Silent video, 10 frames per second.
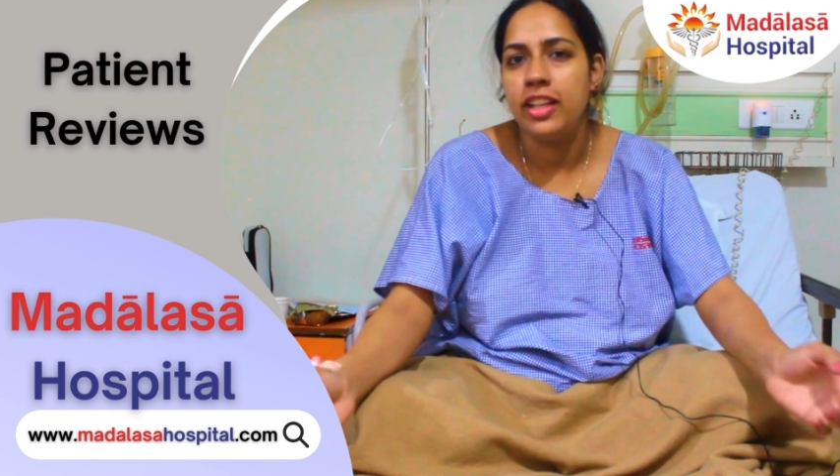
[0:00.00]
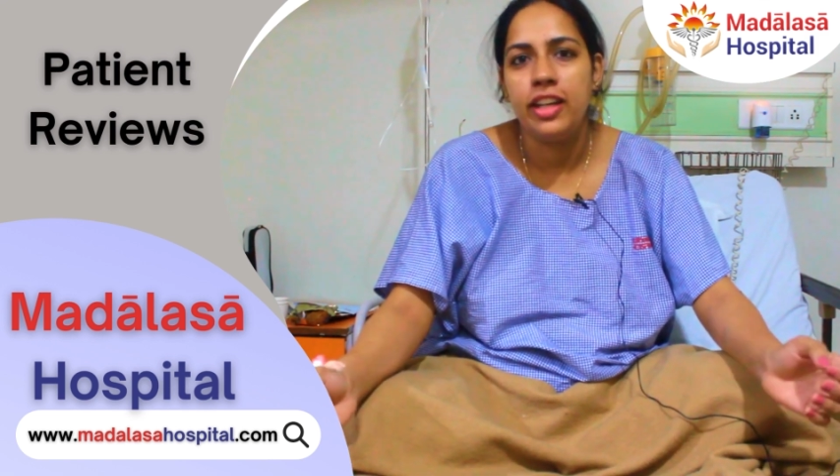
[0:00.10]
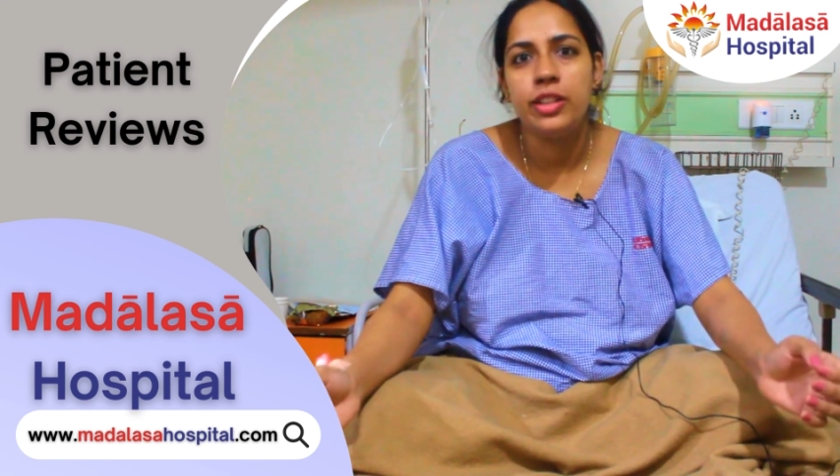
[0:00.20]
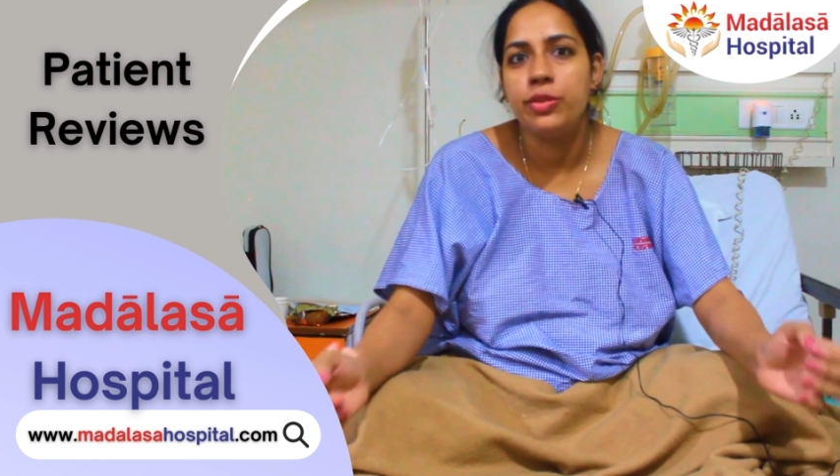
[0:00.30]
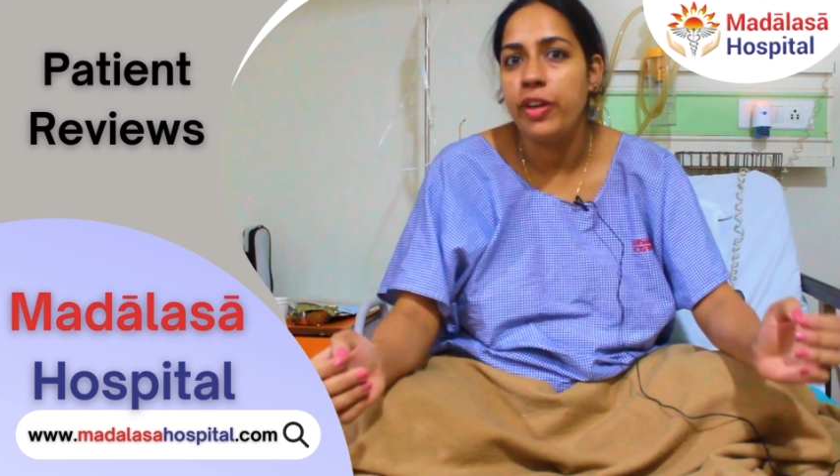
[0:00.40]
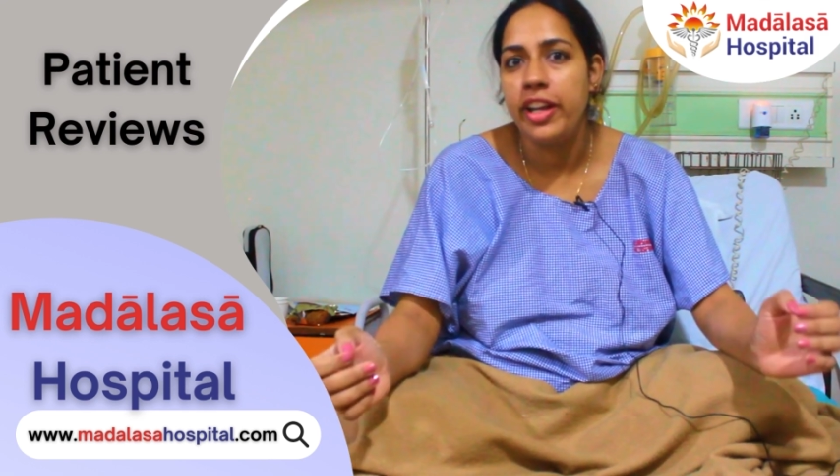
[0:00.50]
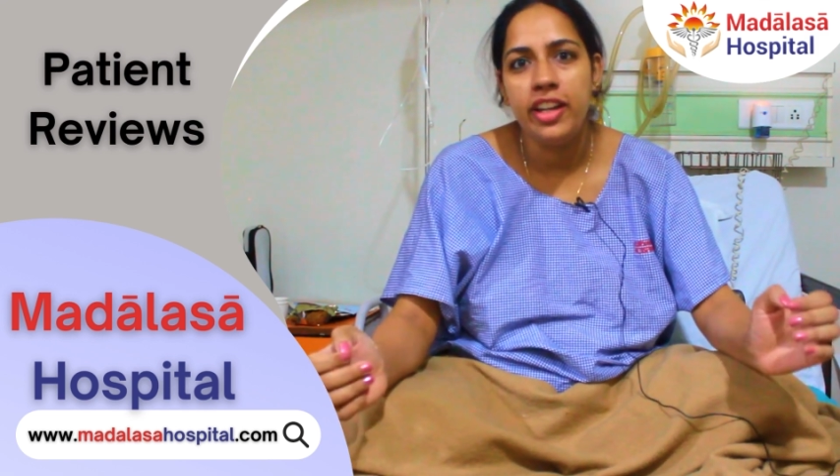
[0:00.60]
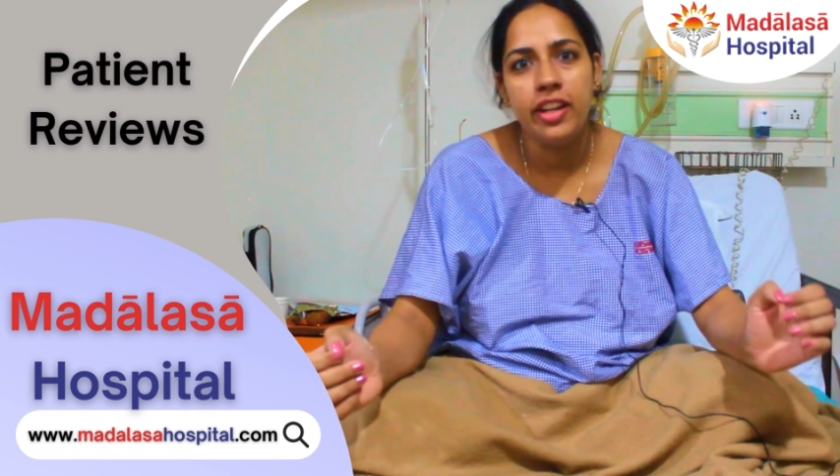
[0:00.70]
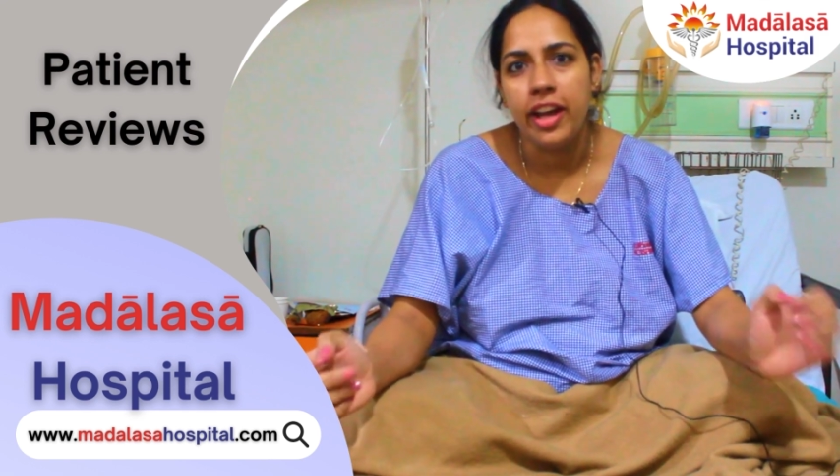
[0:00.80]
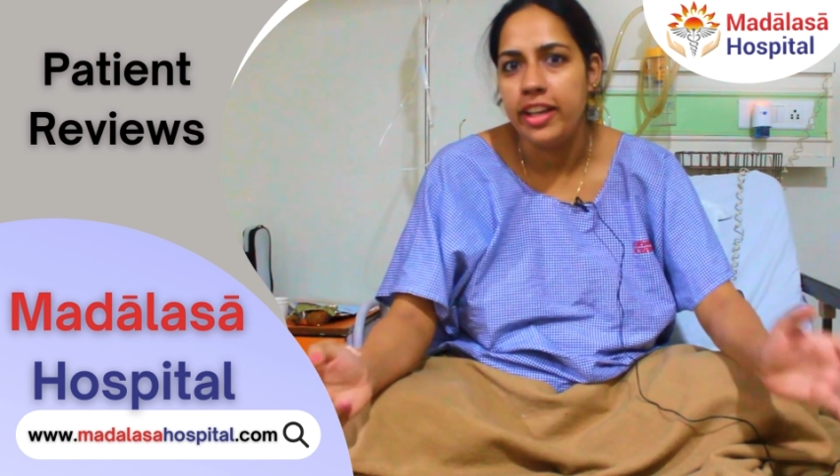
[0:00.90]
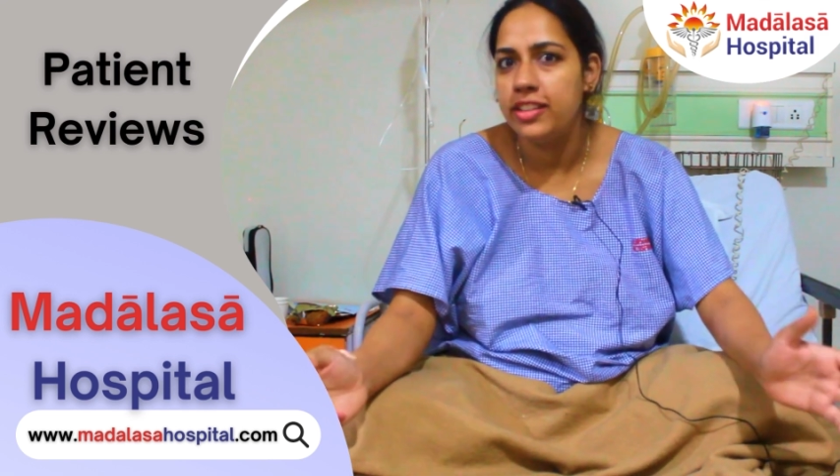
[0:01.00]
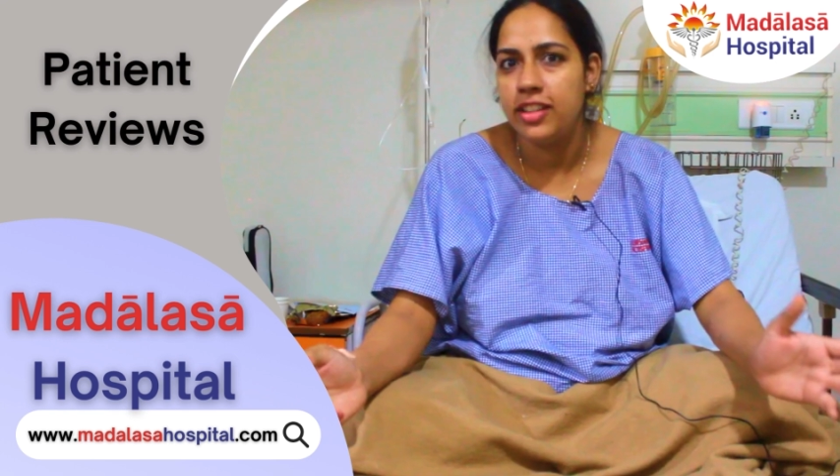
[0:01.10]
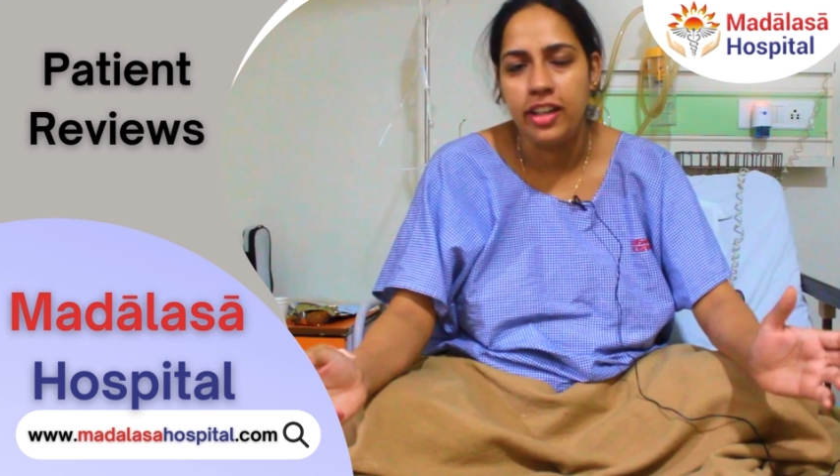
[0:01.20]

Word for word: there is very nice